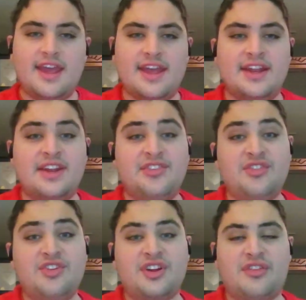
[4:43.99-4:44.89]
In
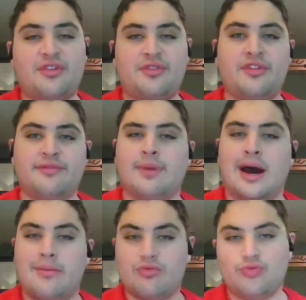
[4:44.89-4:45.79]
addition to concerns of
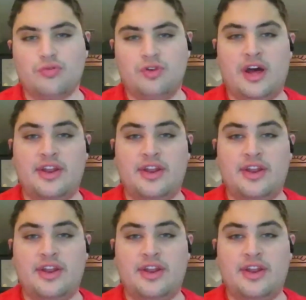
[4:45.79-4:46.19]
mob rule,